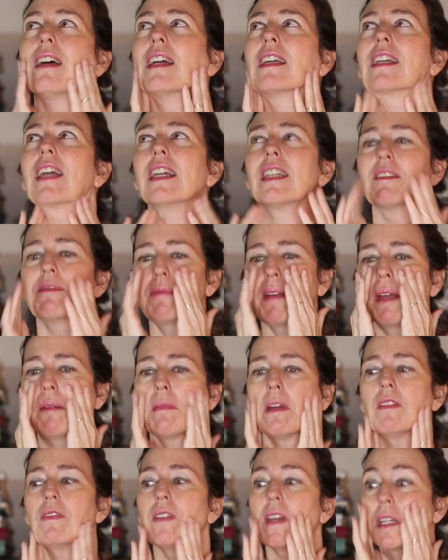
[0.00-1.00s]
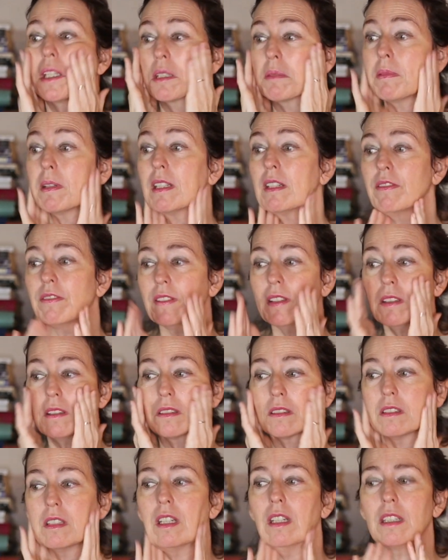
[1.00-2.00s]
I kind of pat my face, but it
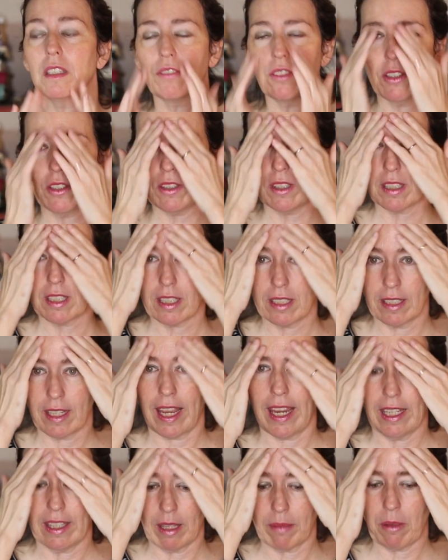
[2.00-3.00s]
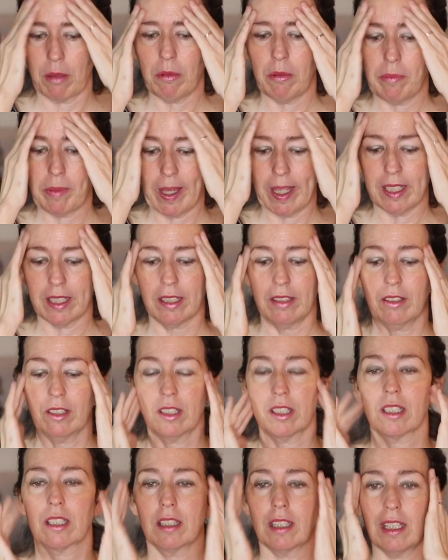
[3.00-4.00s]
feels good. If you do this at night, that might be best. You can
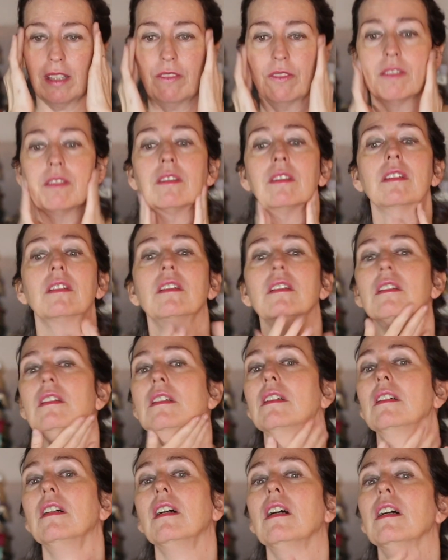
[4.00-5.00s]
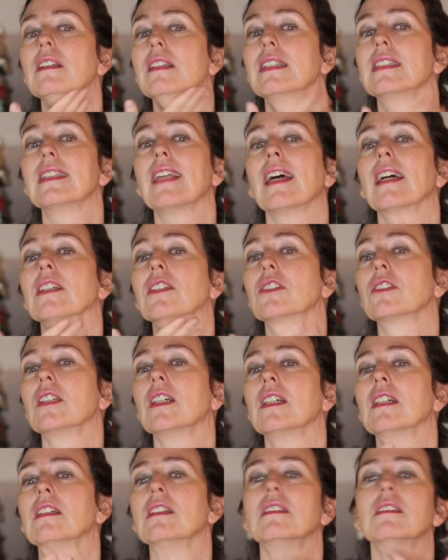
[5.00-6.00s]
just leave all this
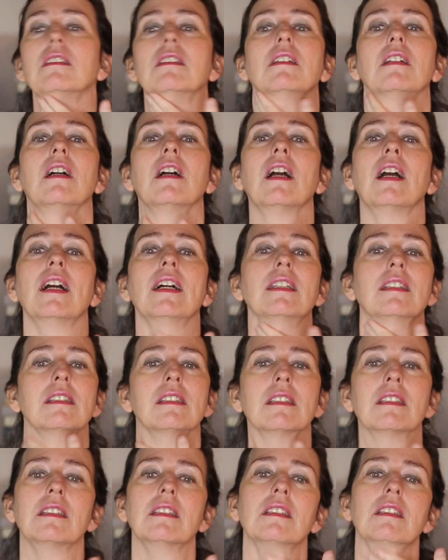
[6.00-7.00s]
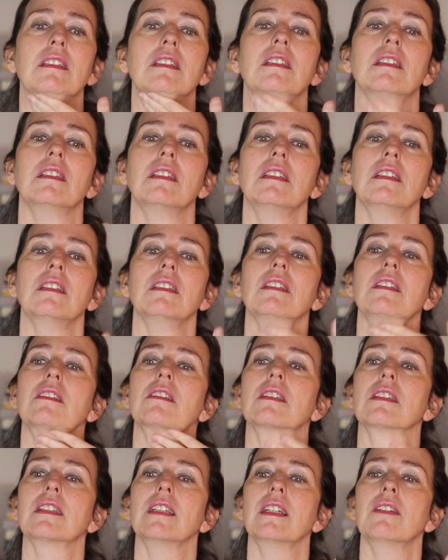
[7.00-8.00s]
extra on your
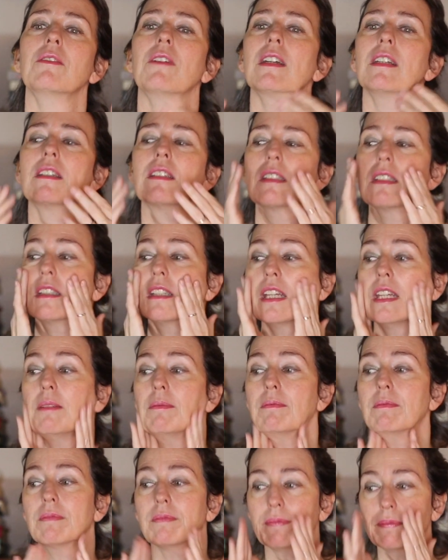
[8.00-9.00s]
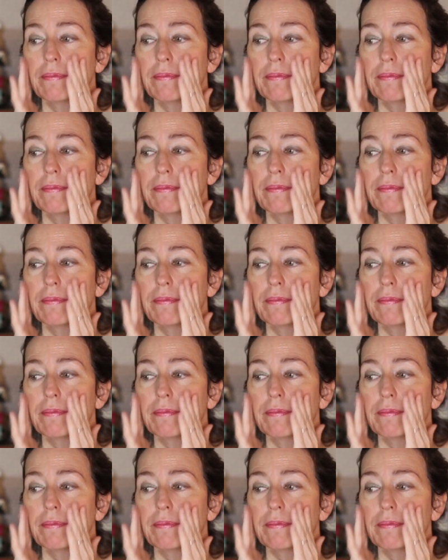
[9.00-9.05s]
skin while you sleep.